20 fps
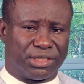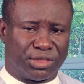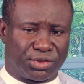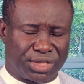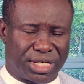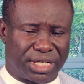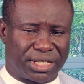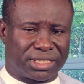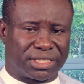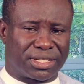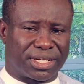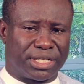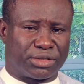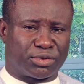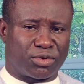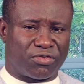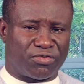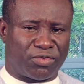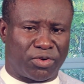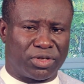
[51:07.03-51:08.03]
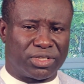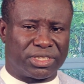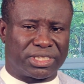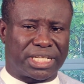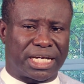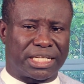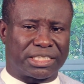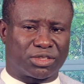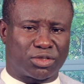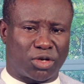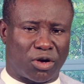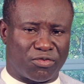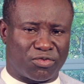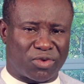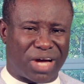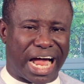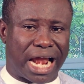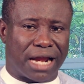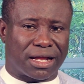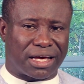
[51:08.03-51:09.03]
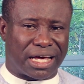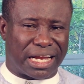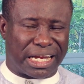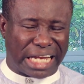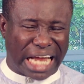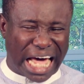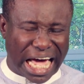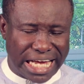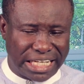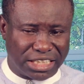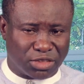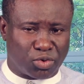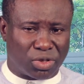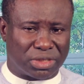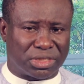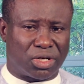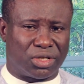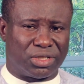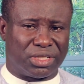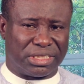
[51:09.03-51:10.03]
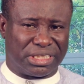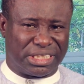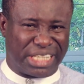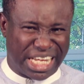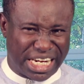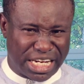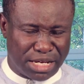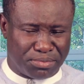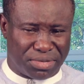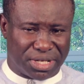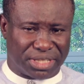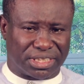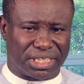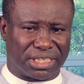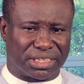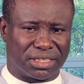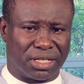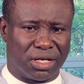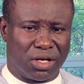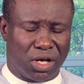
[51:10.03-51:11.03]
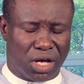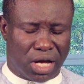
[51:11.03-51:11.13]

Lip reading: Drink 3 to 4 liters of alkalized water on a daily basis.